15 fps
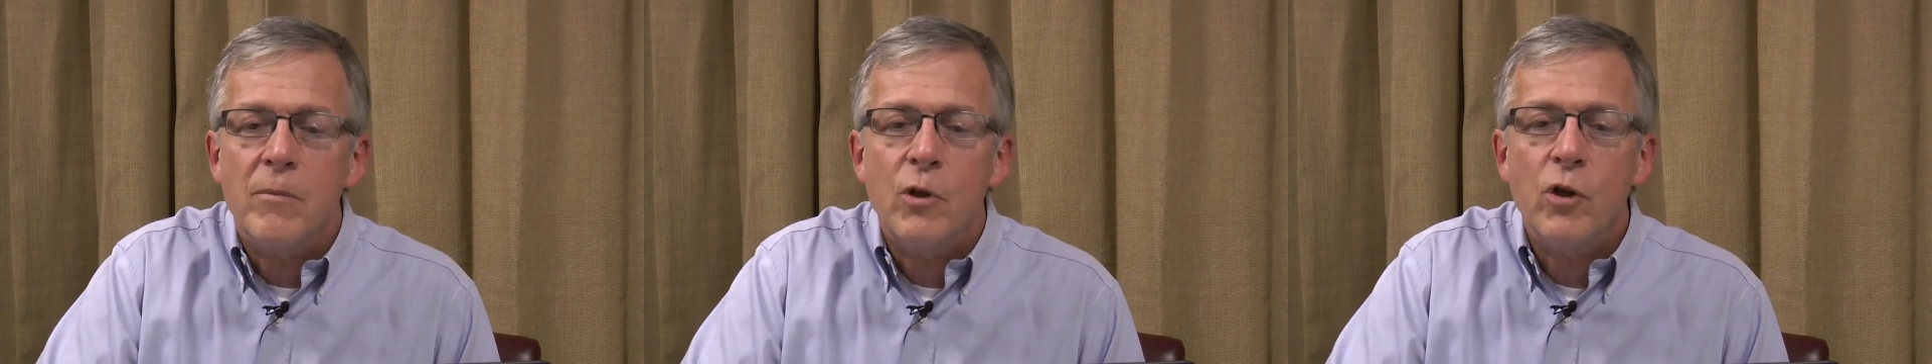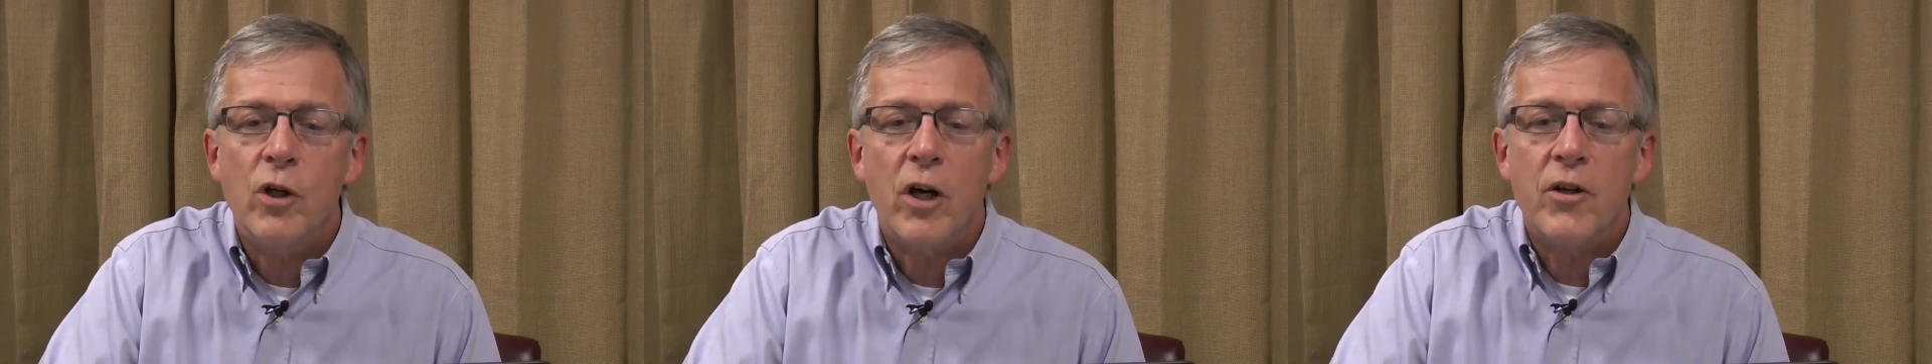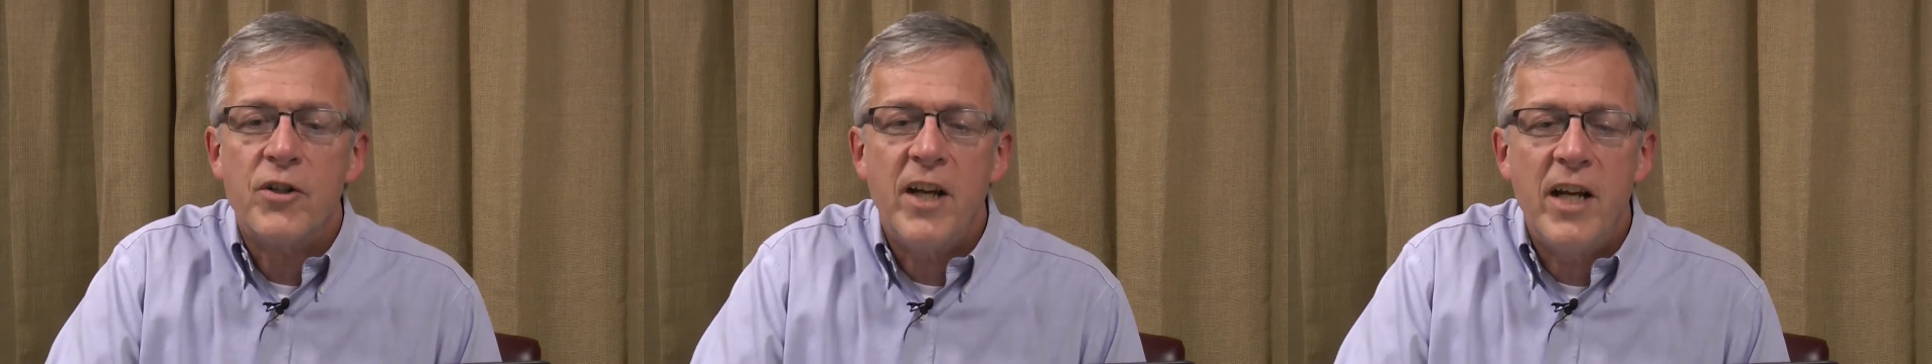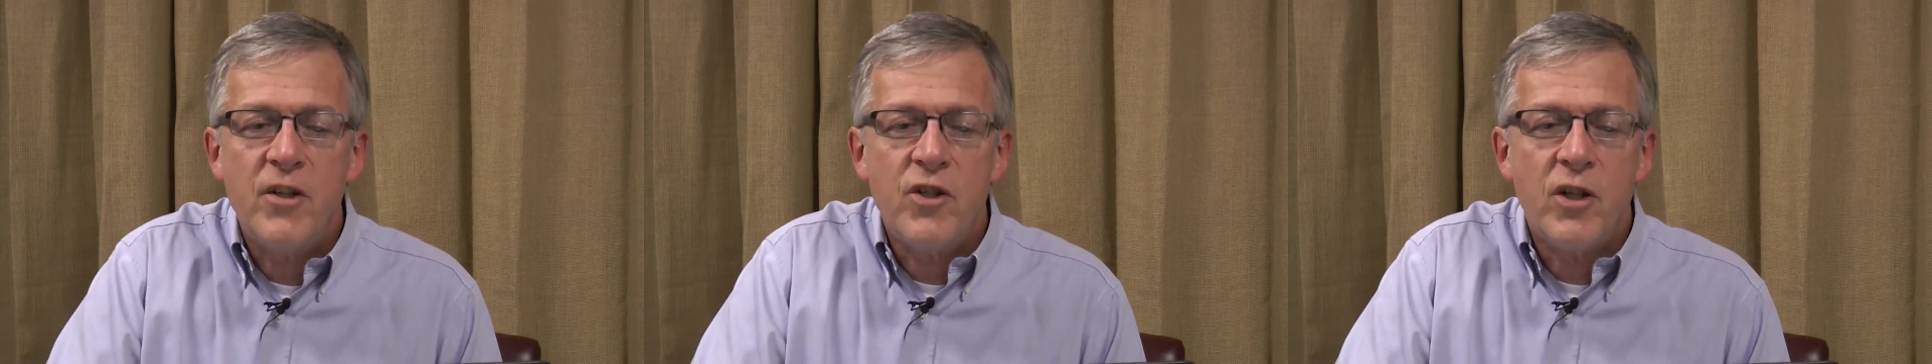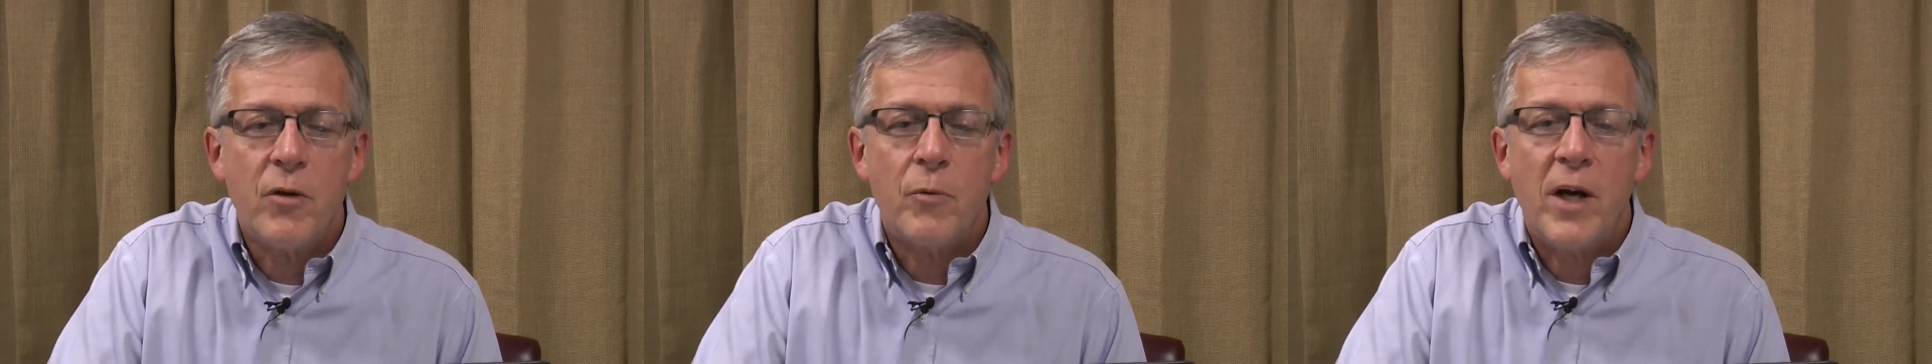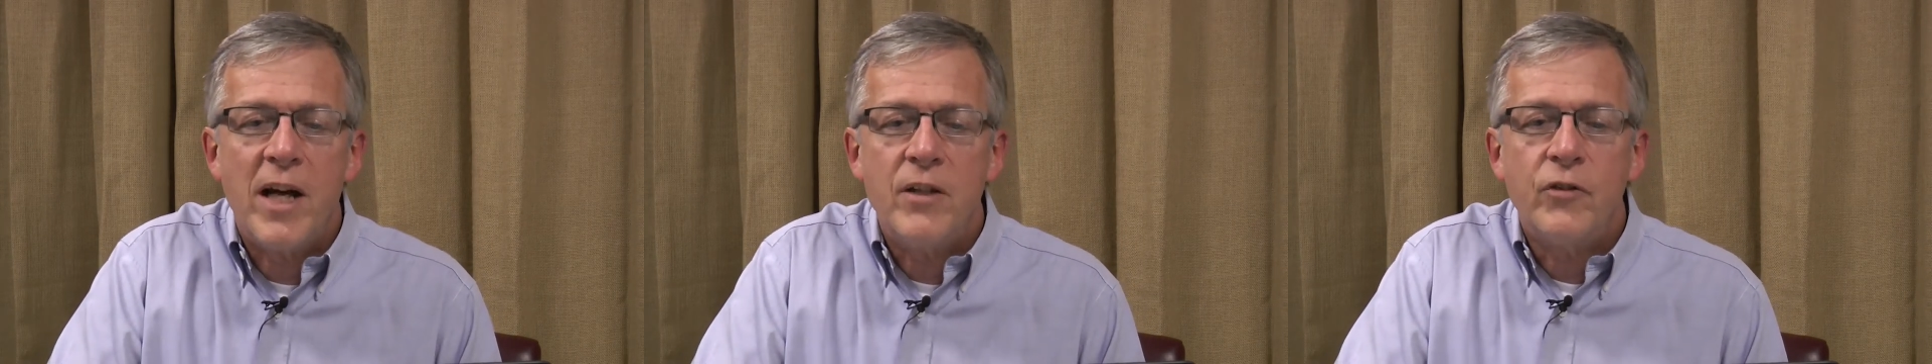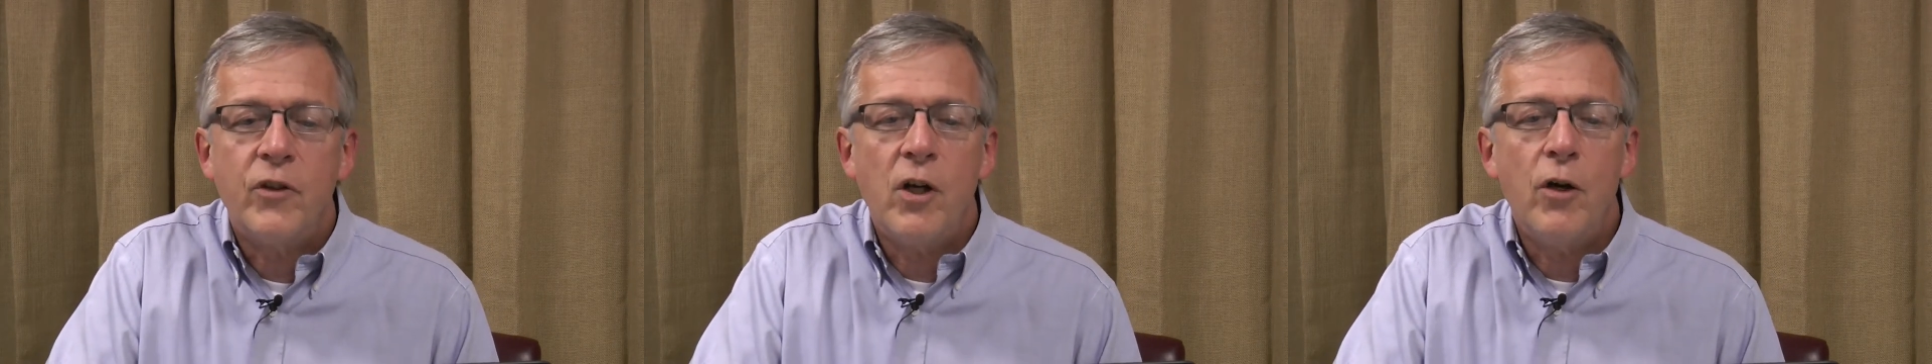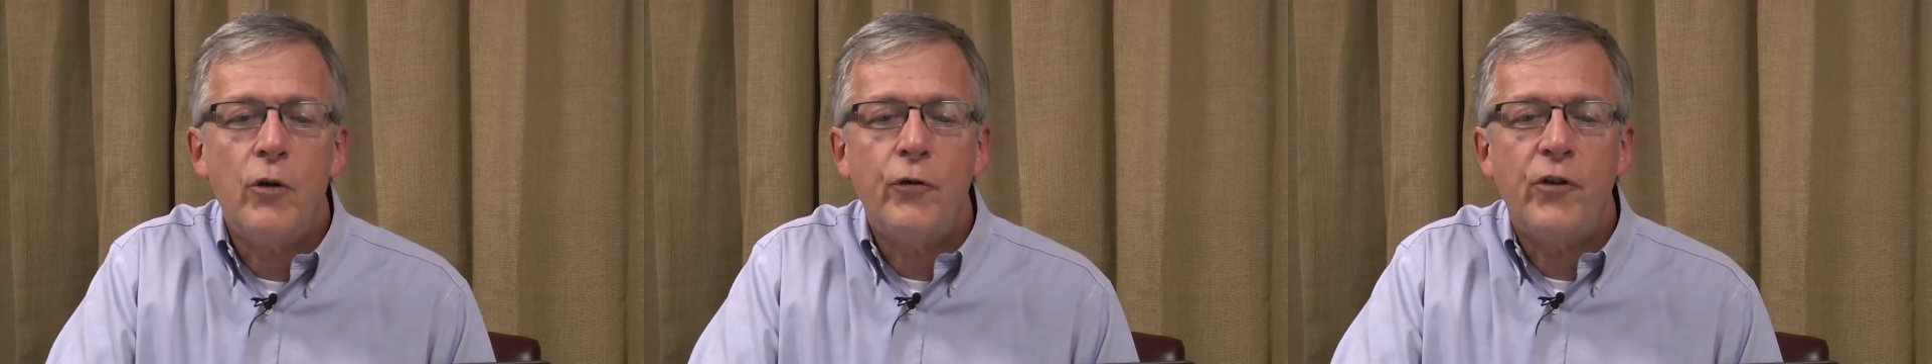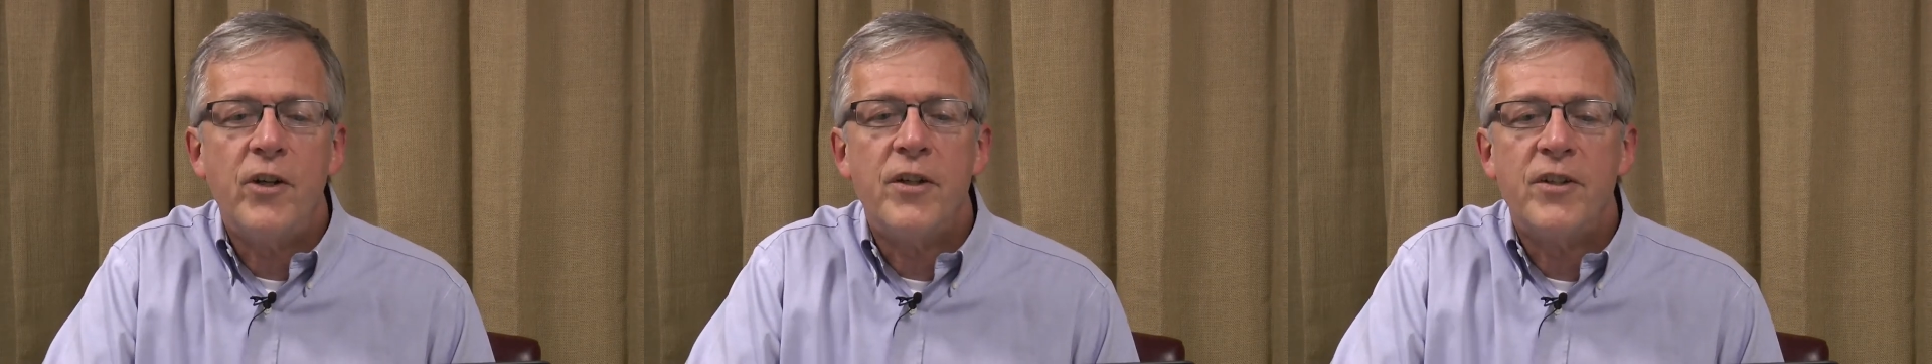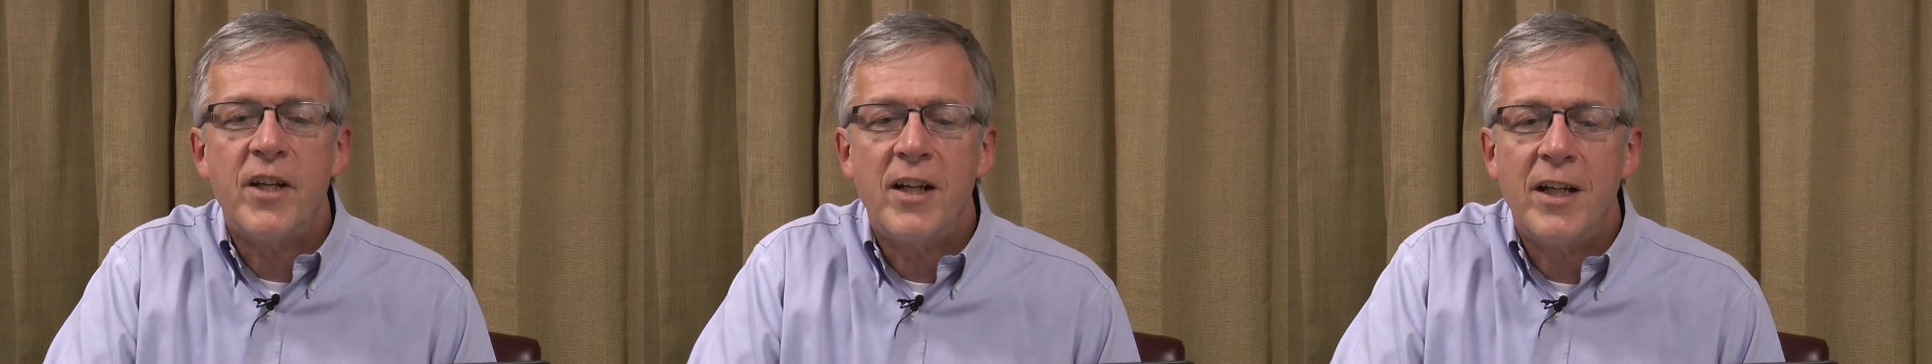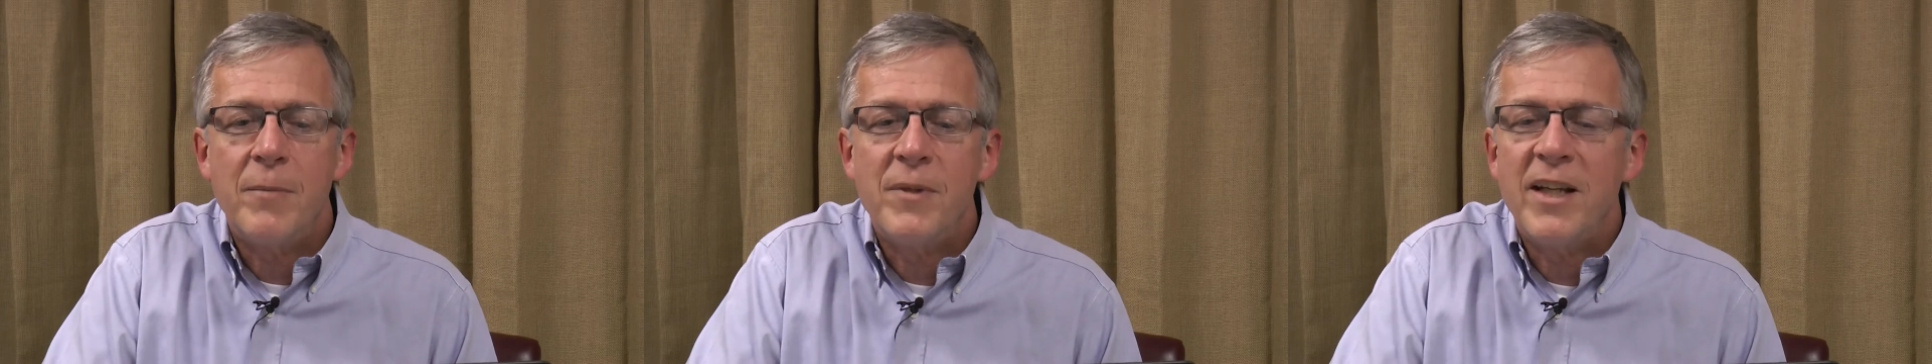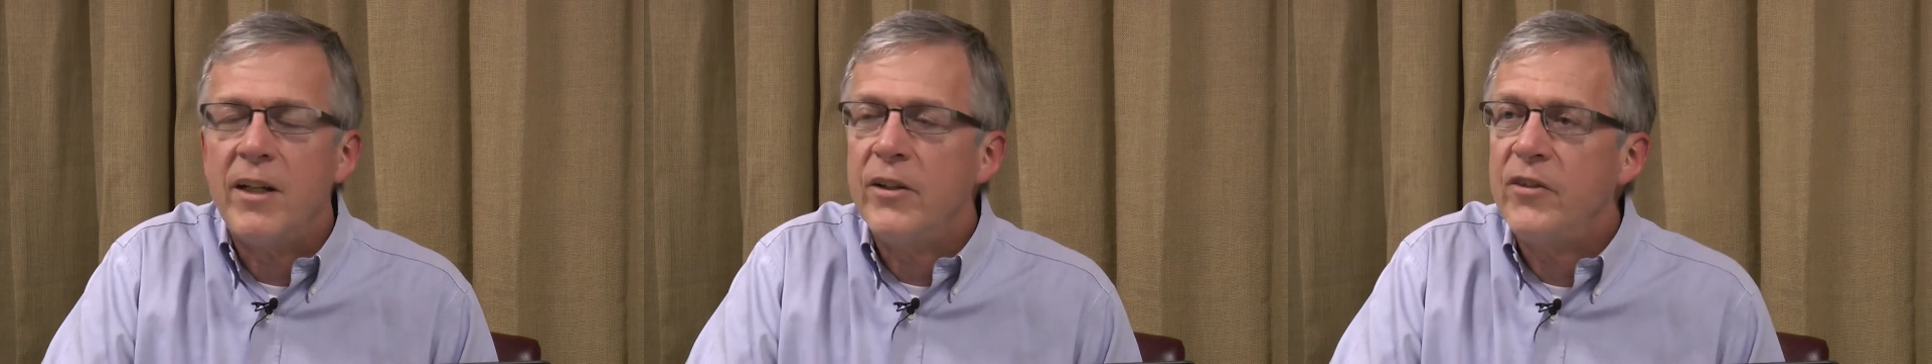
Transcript: Ugartechea writes Cos and tell him that